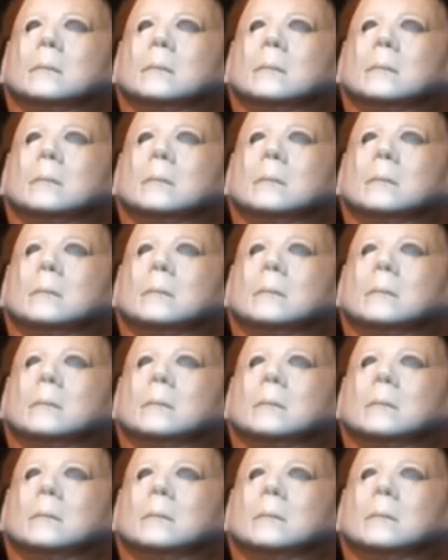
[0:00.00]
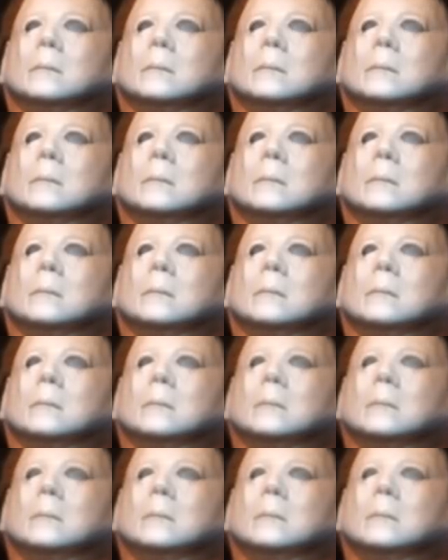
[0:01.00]

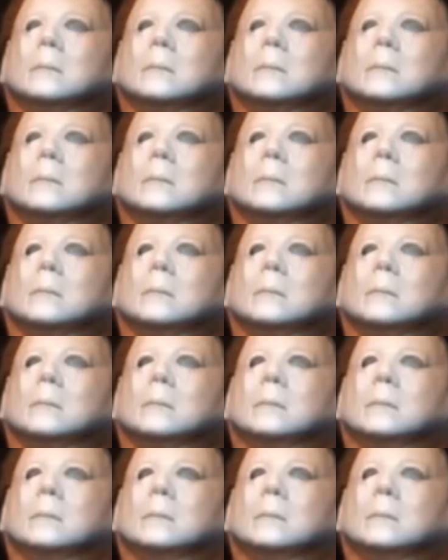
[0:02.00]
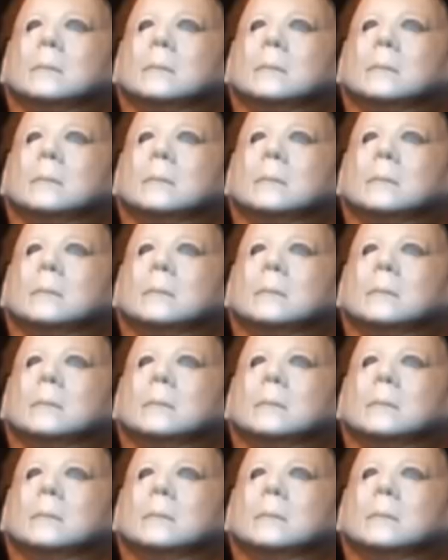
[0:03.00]
(not speaking)